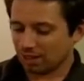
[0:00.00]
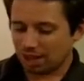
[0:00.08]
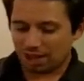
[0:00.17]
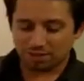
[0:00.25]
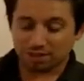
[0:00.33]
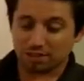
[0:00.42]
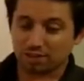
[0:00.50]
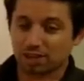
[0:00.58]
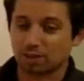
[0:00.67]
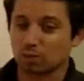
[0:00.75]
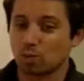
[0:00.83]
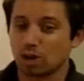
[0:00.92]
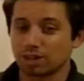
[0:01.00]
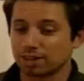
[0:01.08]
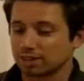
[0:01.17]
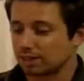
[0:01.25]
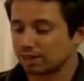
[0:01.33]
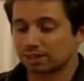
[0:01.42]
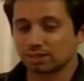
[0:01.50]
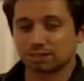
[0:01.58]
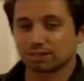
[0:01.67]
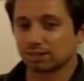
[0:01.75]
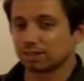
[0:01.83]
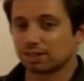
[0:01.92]
I've never had a wine that's had
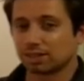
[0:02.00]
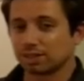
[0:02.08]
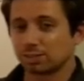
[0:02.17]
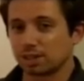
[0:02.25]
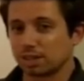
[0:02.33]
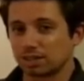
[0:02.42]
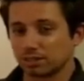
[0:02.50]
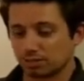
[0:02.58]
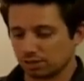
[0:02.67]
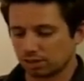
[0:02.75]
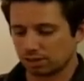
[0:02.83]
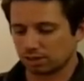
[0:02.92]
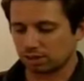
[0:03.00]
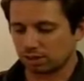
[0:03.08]
this many different